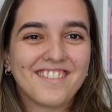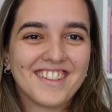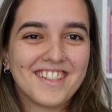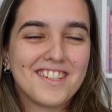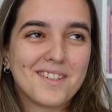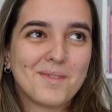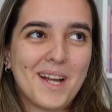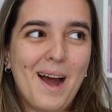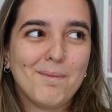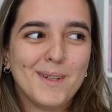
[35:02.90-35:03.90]
that relationship to
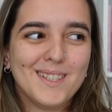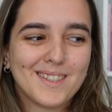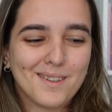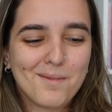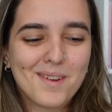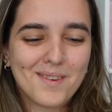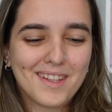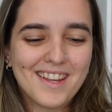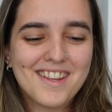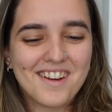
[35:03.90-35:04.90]
happen. So I'm
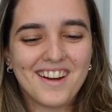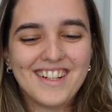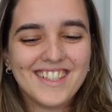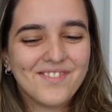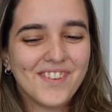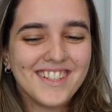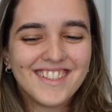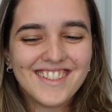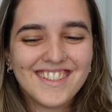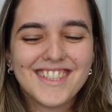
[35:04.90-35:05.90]
really curious, but
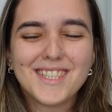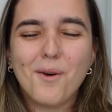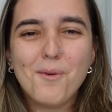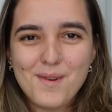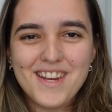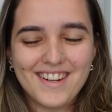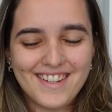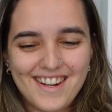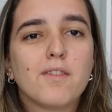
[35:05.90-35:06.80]
it's just so weird.